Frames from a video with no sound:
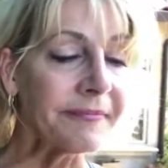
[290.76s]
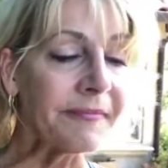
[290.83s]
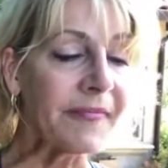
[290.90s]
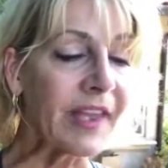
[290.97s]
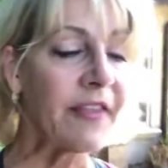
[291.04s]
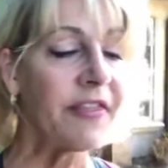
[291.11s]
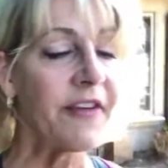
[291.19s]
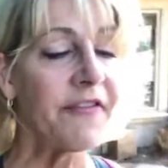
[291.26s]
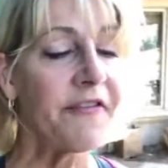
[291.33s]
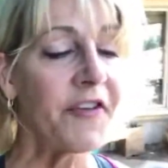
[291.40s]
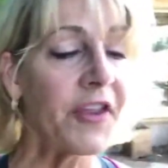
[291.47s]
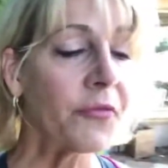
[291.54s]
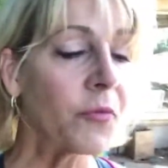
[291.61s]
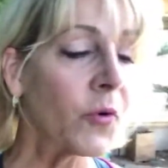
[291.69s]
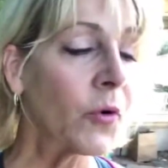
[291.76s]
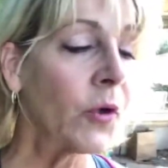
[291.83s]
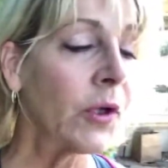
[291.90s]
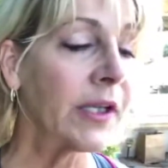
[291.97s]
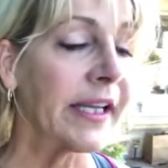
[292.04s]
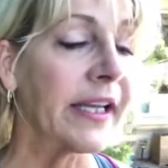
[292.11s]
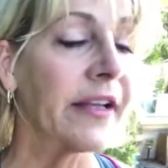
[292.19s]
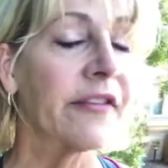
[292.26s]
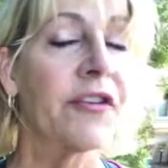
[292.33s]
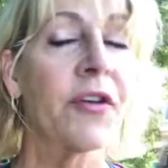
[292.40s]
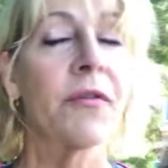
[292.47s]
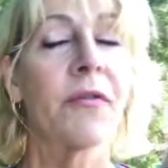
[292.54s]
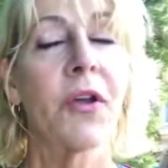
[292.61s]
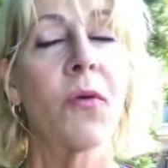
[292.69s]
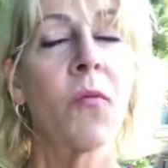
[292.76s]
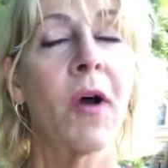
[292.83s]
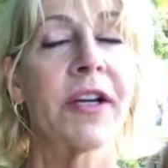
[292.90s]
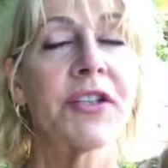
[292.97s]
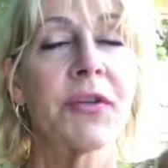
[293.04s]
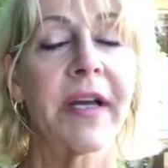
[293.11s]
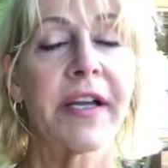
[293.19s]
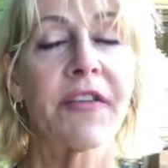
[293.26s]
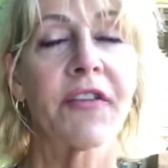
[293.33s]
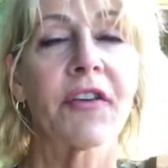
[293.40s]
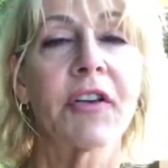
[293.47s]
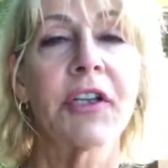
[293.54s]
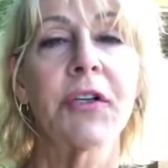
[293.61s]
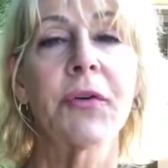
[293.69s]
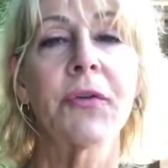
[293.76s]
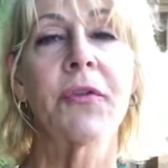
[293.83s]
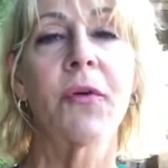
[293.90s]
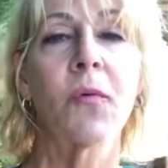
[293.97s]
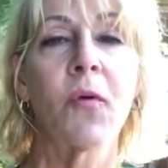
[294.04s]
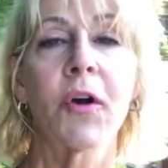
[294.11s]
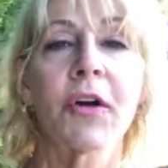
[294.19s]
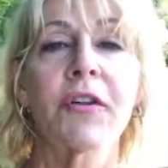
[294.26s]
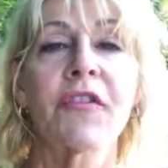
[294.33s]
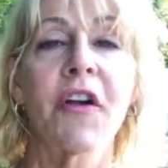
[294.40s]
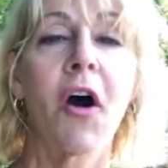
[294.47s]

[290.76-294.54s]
The 5th rule is you want to exclude the words